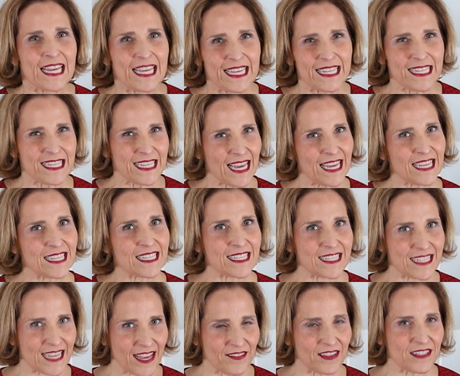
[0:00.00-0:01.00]
it takes
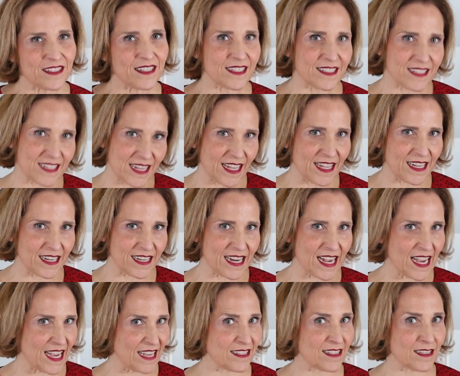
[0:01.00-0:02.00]
7 to 10
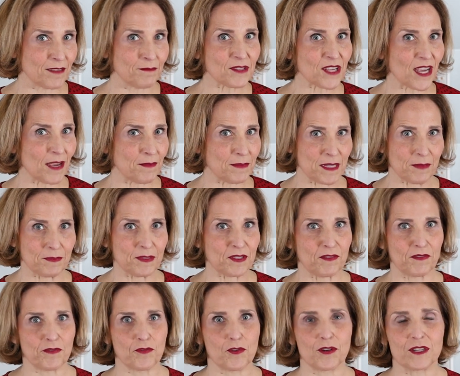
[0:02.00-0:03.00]
days, sometimes up to
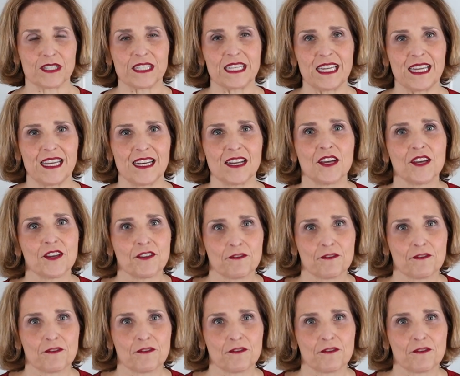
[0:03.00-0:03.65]
14,